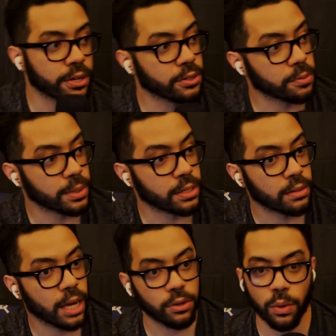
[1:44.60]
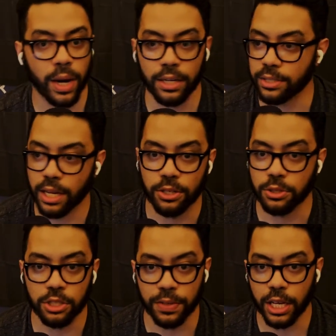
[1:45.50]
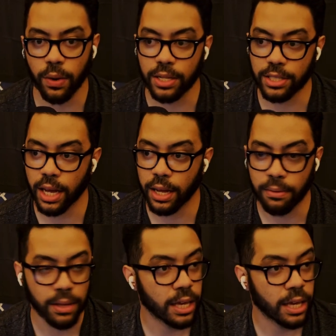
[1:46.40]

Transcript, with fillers: a little bit. I don't know why I decided to do this video outside.